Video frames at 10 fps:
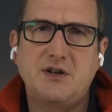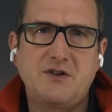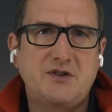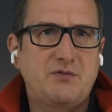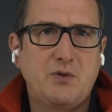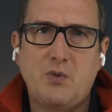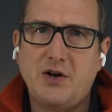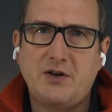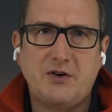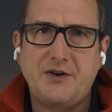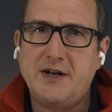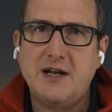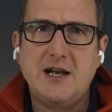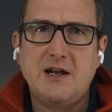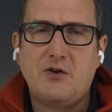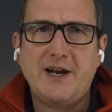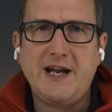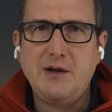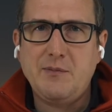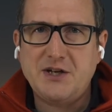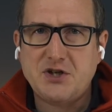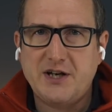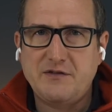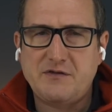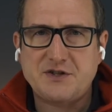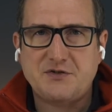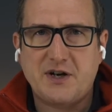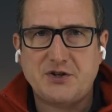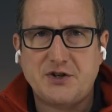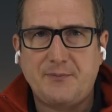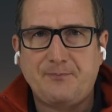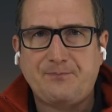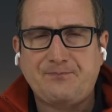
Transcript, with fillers: So this will work on, on any major infrastructure